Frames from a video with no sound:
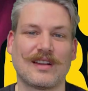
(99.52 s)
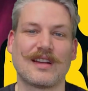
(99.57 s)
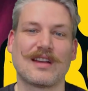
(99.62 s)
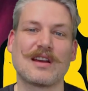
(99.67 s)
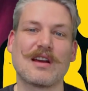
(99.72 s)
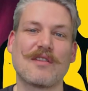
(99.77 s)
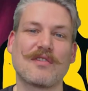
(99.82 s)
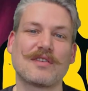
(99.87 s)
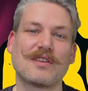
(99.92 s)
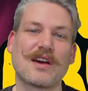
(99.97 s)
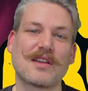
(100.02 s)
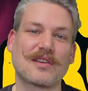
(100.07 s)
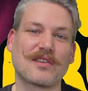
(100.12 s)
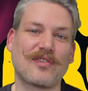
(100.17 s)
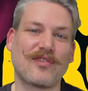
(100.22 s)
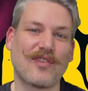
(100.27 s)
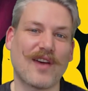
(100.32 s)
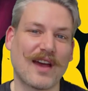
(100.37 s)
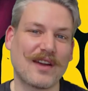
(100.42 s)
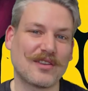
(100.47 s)
Here I have another
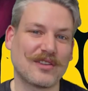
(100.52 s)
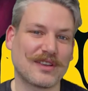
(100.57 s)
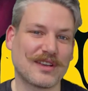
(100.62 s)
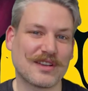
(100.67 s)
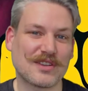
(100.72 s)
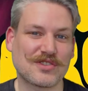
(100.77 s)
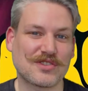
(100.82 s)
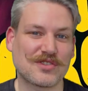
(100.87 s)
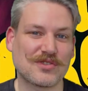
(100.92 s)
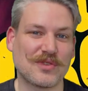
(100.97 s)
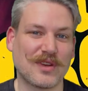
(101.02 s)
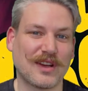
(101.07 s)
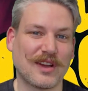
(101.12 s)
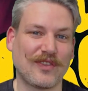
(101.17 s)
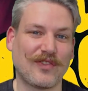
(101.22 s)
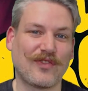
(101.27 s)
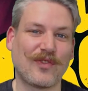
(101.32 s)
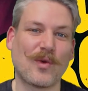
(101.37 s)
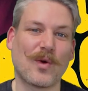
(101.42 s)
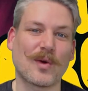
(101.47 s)
final issue in a
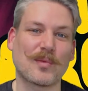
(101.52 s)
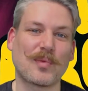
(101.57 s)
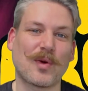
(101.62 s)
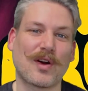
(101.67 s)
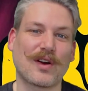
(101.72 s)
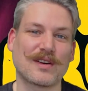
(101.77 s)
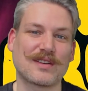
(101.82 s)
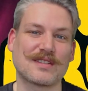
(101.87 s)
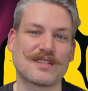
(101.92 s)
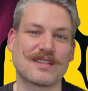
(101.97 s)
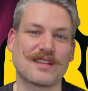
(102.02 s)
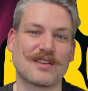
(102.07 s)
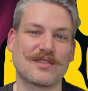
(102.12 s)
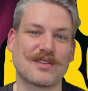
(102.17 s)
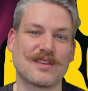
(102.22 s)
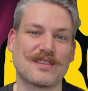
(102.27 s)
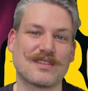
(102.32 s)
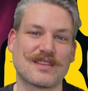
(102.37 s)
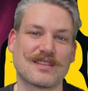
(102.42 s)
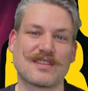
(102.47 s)
4-part
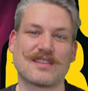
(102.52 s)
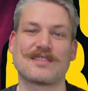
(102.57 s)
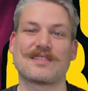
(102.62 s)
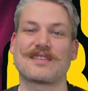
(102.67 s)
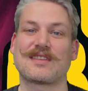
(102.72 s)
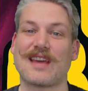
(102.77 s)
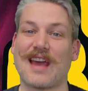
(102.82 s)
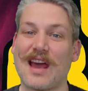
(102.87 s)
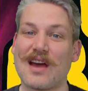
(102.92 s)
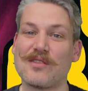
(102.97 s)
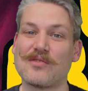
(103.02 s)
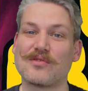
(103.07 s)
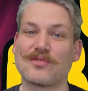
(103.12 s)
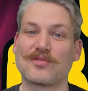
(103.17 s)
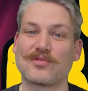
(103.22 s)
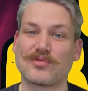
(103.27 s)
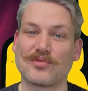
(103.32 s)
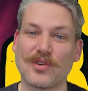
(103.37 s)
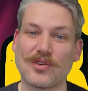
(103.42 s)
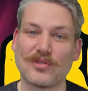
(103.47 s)
series. This is Count
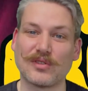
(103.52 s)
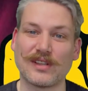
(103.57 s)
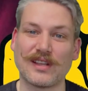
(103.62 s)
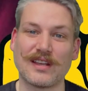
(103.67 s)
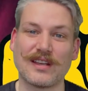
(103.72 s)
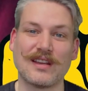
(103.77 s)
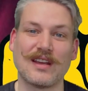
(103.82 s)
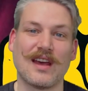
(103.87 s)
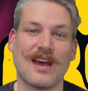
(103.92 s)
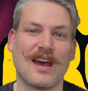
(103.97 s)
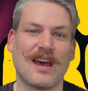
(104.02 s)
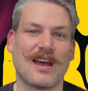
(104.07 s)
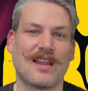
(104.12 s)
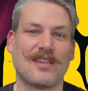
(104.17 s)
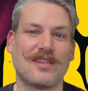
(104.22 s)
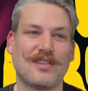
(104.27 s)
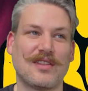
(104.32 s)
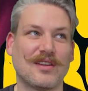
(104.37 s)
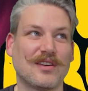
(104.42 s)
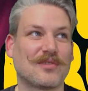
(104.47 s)
Crowley,
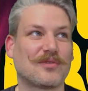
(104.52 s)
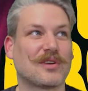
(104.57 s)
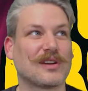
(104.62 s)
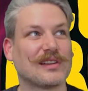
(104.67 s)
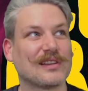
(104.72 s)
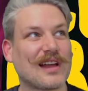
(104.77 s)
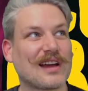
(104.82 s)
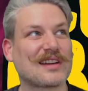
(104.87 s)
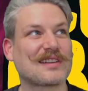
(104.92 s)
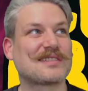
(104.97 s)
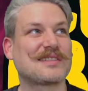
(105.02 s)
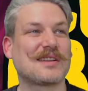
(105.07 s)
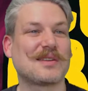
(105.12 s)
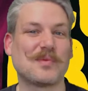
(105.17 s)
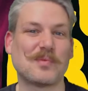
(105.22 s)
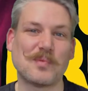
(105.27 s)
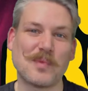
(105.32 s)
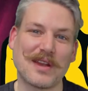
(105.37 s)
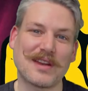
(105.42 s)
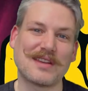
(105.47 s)
the
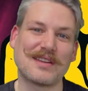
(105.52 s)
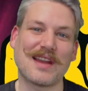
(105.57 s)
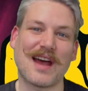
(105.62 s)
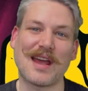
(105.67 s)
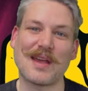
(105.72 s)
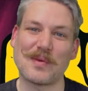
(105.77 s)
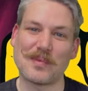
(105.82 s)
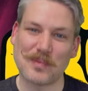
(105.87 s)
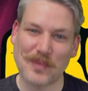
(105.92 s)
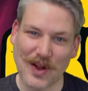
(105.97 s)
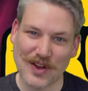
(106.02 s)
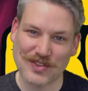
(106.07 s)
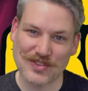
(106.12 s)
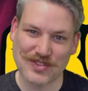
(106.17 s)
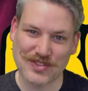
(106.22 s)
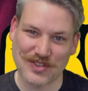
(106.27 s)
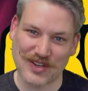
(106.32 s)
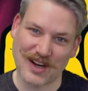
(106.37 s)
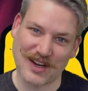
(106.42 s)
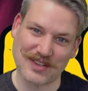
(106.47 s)
Reluctant Midnight
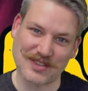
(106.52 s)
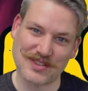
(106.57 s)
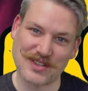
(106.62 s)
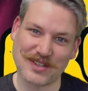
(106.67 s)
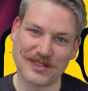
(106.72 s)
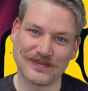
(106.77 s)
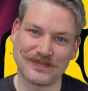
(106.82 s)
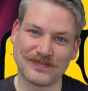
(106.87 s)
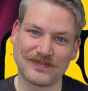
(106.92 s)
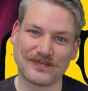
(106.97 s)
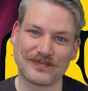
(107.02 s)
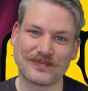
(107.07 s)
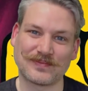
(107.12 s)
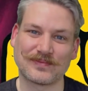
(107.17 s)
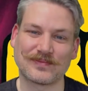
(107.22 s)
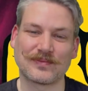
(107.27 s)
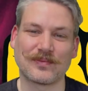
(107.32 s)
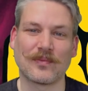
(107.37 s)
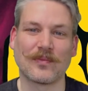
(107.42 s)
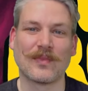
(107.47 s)
Monster Hunter.
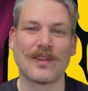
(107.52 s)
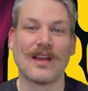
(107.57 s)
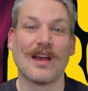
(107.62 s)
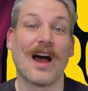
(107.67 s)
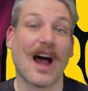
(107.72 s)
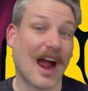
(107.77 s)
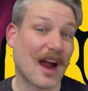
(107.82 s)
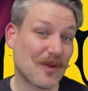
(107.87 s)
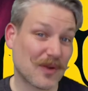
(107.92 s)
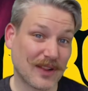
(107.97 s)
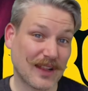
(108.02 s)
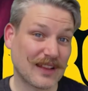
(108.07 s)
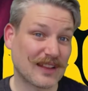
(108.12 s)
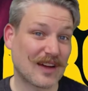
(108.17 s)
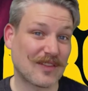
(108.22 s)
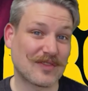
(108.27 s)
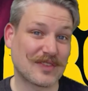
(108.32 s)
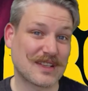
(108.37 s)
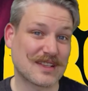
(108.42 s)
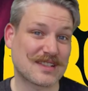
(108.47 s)
I really
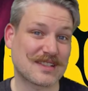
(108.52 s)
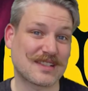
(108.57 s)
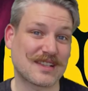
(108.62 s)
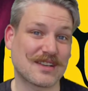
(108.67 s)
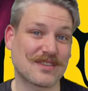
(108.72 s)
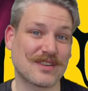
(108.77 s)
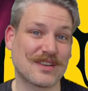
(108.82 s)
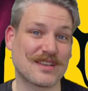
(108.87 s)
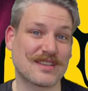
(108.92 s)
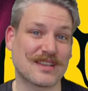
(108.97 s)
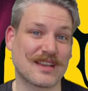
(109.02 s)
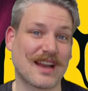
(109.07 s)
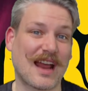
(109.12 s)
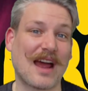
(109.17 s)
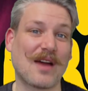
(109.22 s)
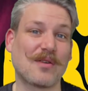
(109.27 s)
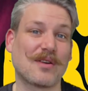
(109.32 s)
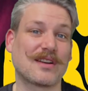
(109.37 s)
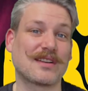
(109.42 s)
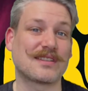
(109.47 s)
loved this series, and
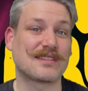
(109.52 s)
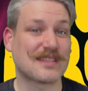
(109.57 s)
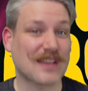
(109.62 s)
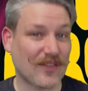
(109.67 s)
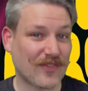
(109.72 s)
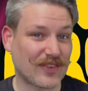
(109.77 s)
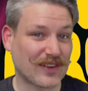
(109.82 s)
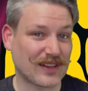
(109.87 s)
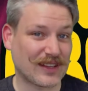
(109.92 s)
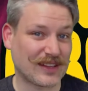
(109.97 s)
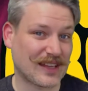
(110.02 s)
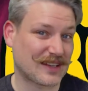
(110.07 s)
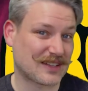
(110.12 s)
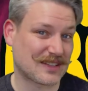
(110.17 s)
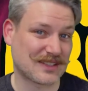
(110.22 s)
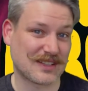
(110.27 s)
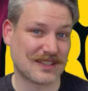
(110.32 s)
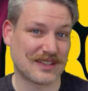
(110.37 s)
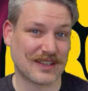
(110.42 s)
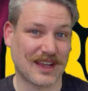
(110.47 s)
I would definitely like
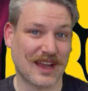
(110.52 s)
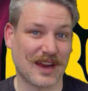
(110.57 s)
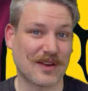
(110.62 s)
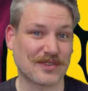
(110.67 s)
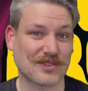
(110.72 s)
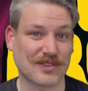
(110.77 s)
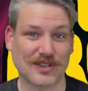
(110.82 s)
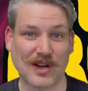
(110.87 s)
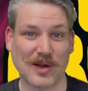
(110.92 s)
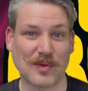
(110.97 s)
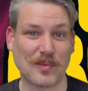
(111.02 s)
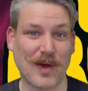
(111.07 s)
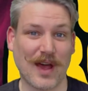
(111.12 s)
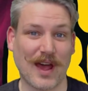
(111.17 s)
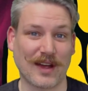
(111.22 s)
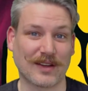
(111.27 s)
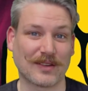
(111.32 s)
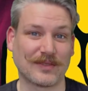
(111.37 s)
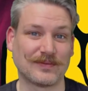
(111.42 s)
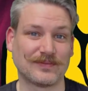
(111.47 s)
to see the character come
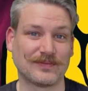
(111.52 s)
back.